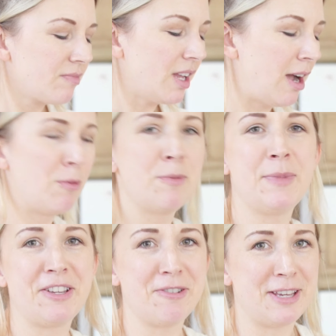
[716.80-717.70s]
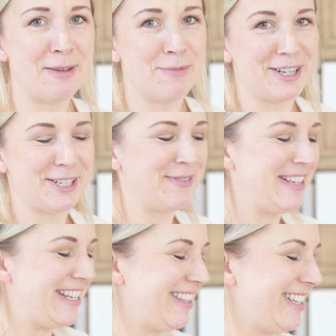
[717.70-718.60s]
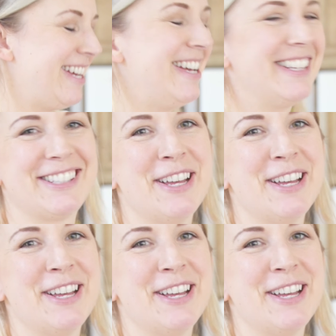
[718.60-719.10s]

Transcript: I won't make you keep watching me eat this.